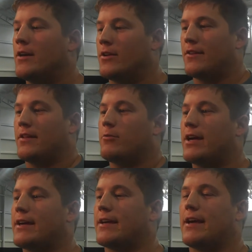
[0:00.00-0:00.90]
yeah, I think
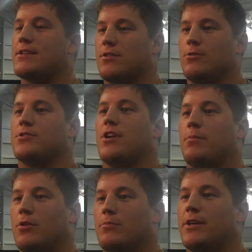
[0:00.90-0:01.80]
we got to get guys loosen
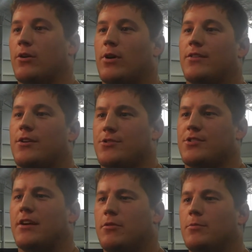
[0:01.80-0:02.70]
up a little bit and go out there and
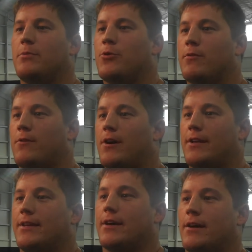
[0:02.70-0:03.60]
just have a little bit more
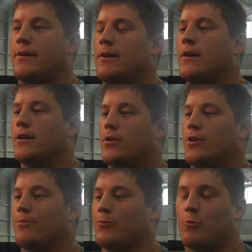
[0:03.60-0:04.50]
fun. And, uh, you
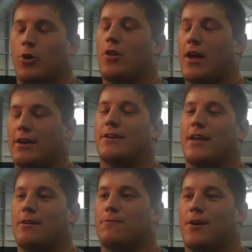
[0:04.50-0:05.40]
know, we're all out here
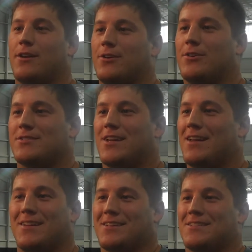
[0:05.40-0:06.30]
to have fun. You know, it's
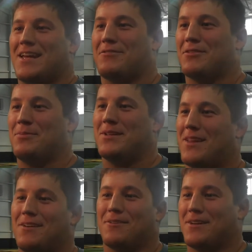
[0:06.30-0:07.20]
not, it doesn't have to be
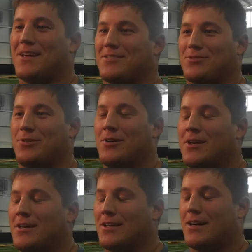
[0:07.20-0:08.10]
life or death. So,
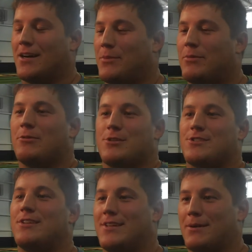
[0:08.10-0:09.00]
uh, maybe we
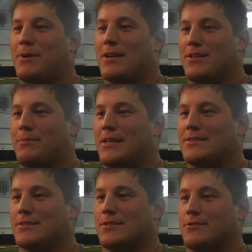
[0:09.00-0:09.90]
just need to get back to the
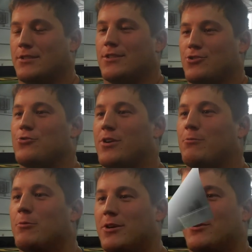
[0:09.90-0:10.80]
basics of uh,
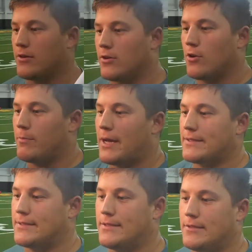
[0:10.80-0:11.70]
enjoying what we're doing. You go
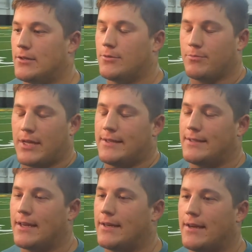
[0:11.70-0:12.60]
back to you know
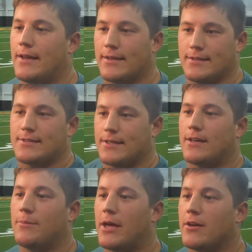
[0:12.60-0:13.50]
1999. It's going
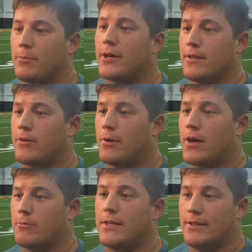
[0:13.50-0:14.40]
to come down to breaking the
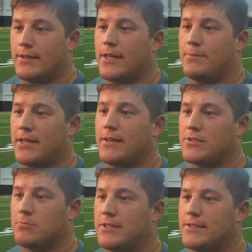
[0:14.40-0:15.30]
rock. We need to keep taking
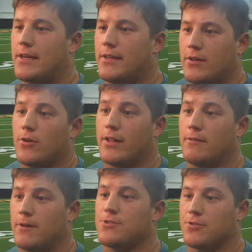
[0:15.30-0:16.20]
swings at it and know that
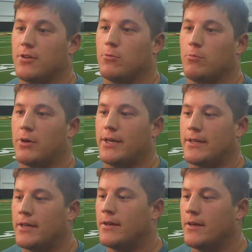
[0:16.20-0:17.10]
eventually it will break.
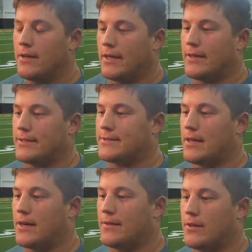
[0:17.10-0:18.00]
And it's
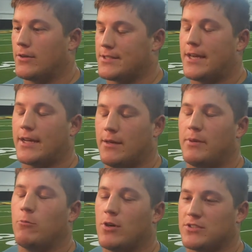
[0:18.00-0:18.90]
uh, you know it's not going to
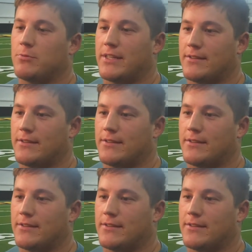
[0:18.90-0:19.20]
be one swing that